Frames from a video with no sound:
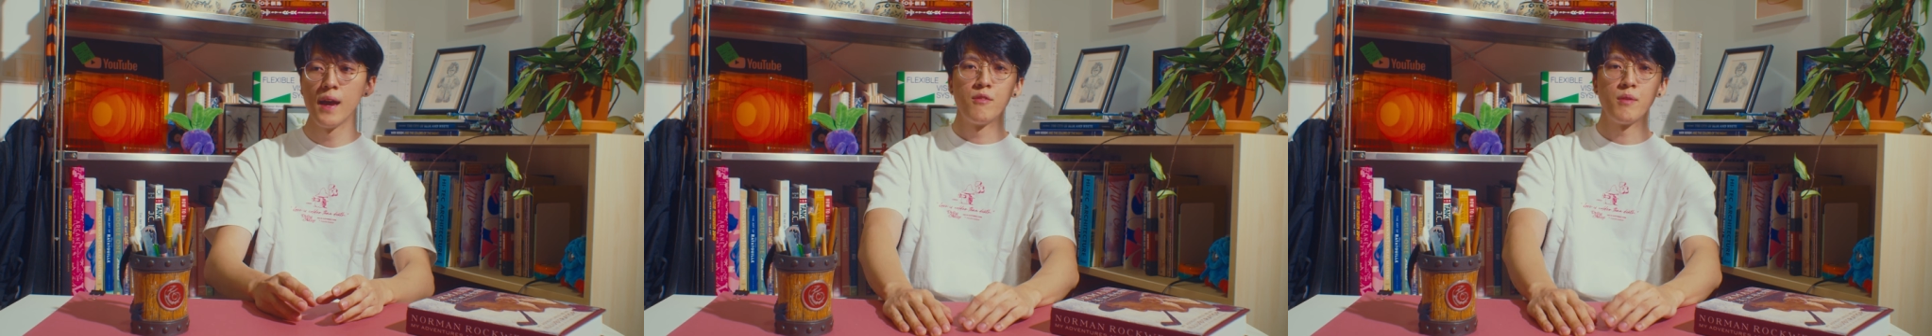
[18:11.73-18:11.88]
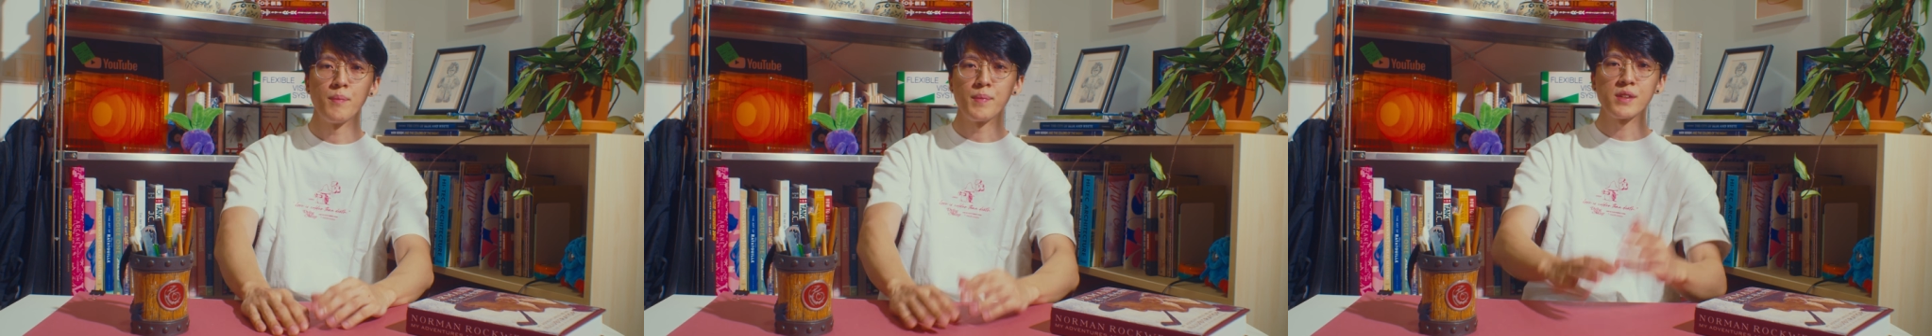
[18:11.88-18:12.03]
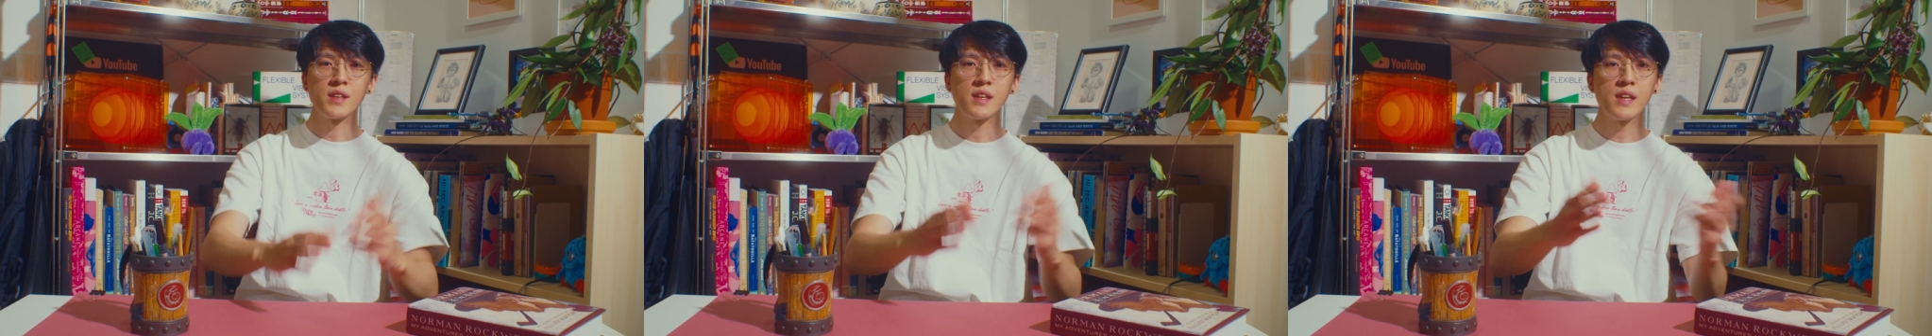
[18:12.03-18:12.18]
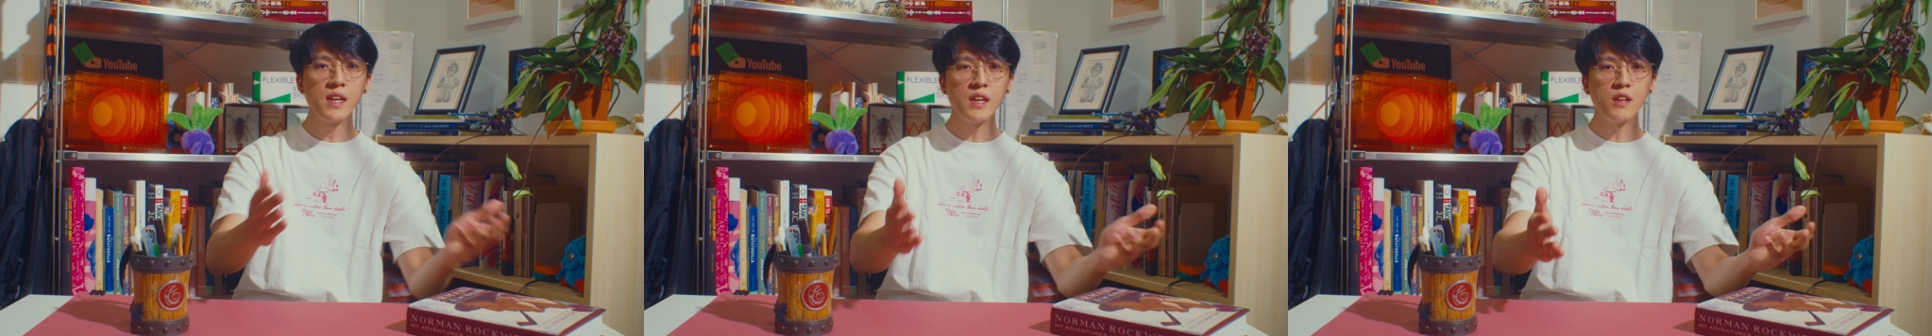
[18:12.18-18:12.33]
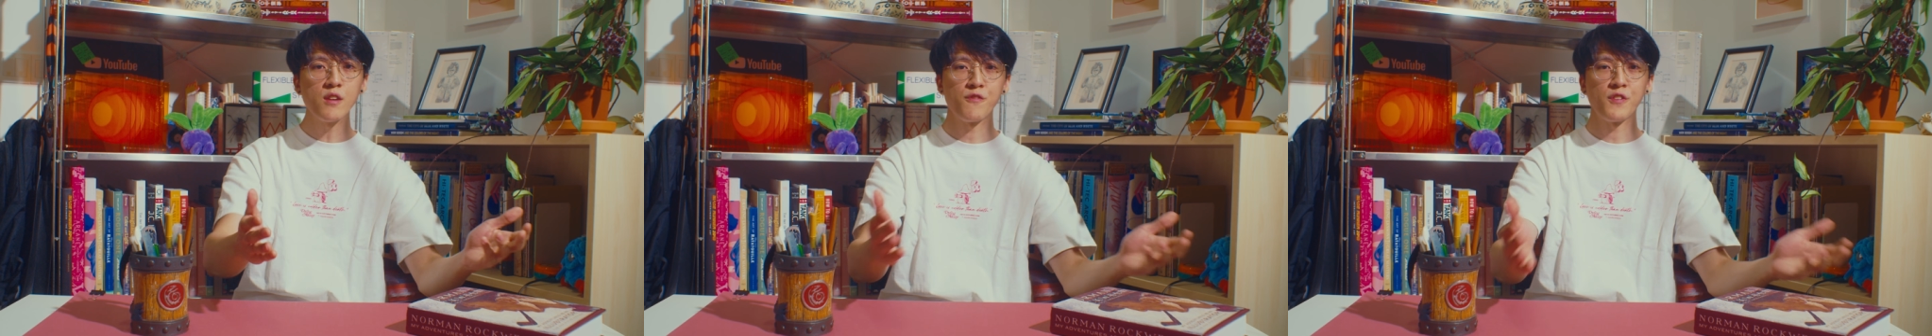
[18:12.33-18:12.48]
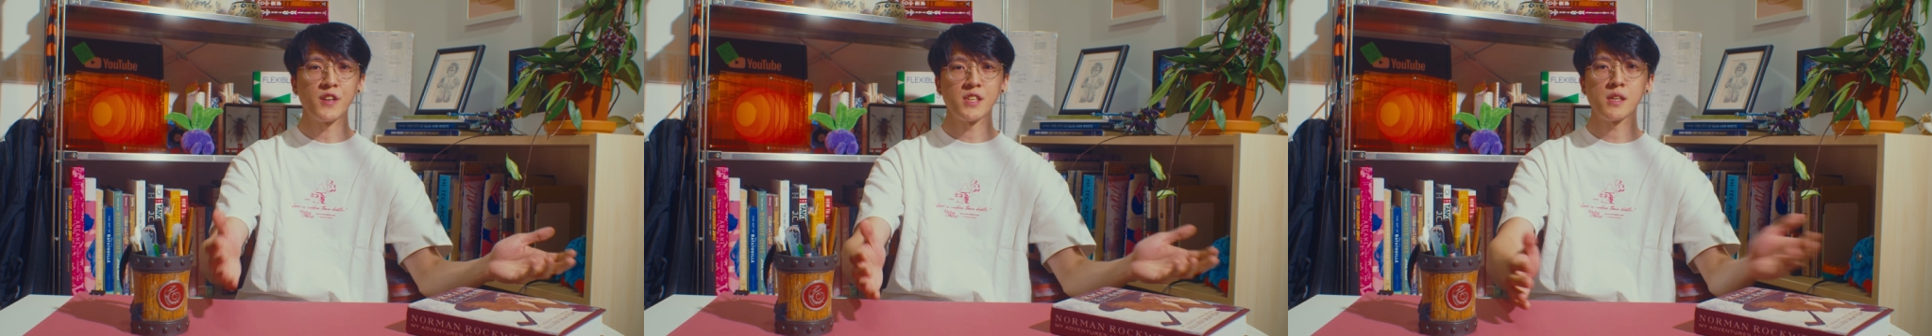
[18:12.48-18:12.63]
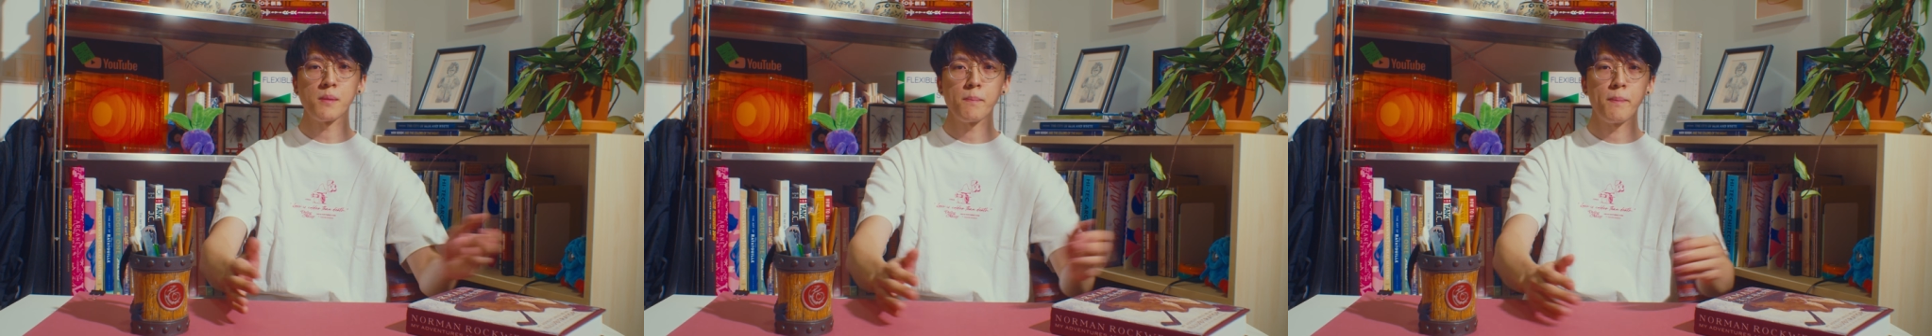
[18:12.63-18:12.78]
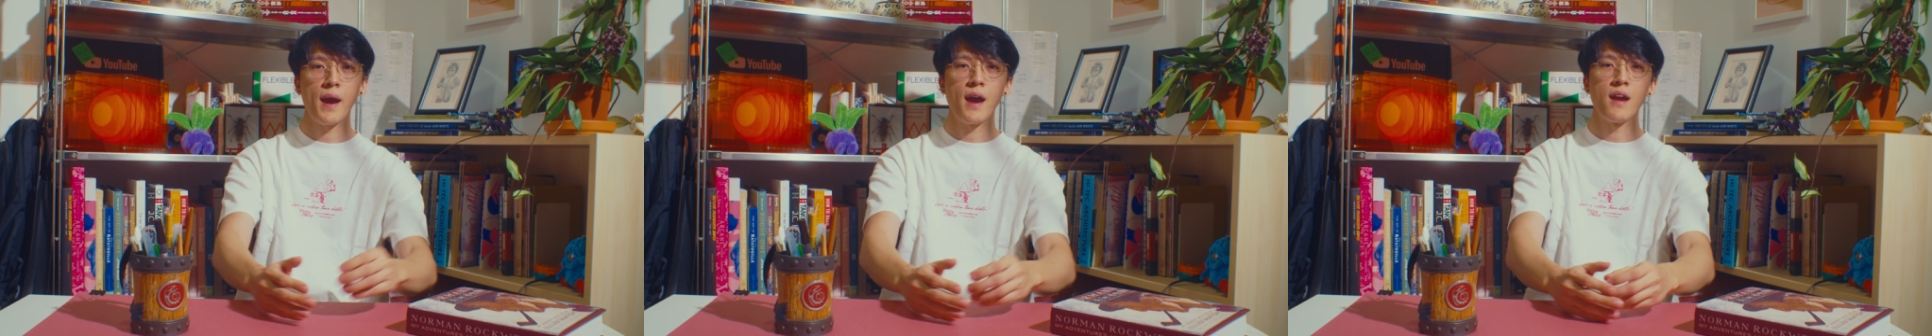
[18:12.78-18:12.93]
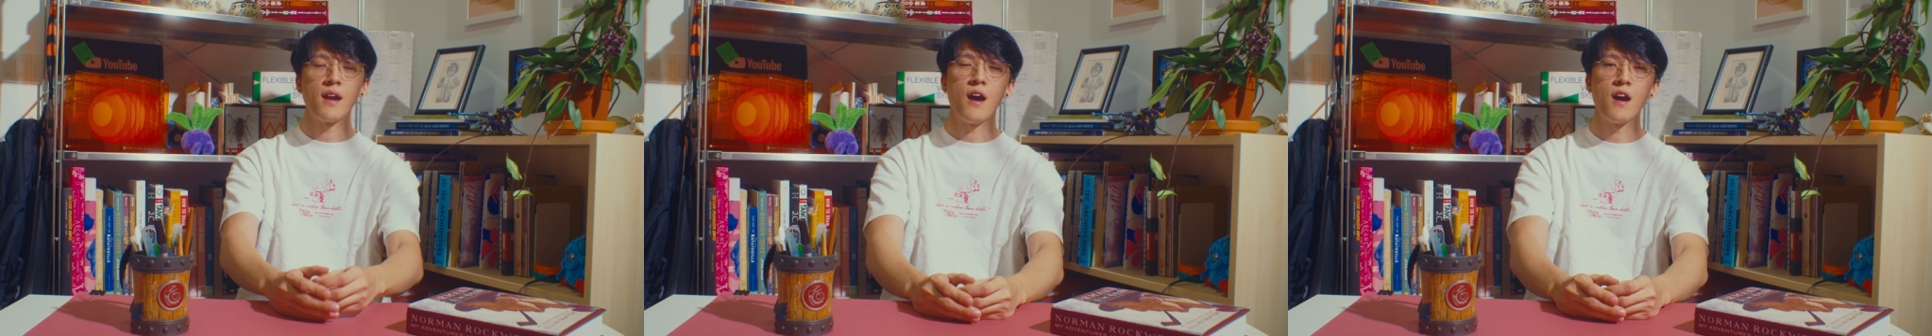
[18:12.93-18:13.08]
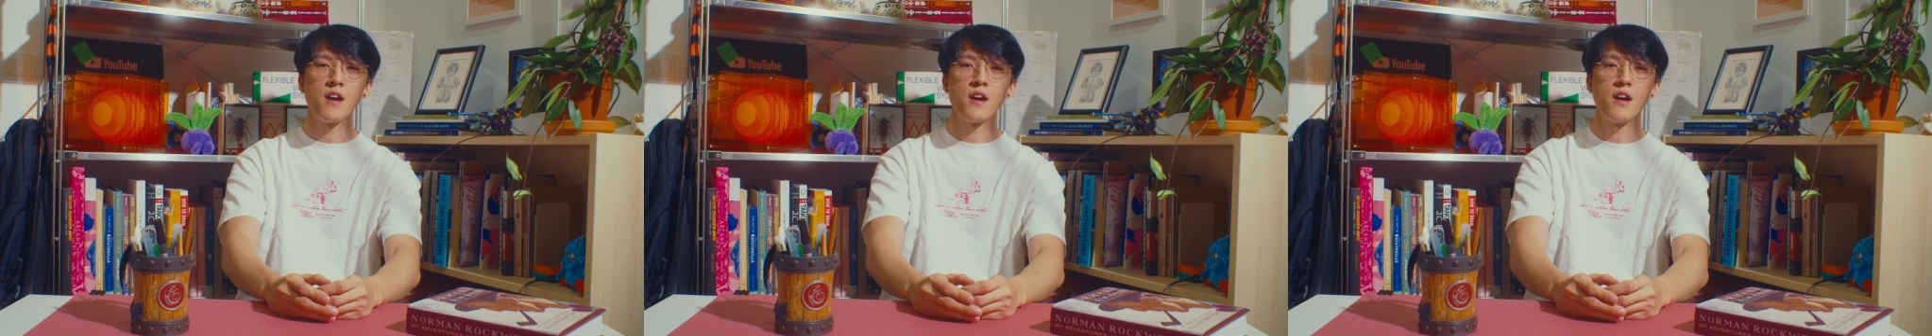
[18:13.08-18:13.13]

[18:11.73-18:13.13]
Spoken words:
Remember, the key to fixing bad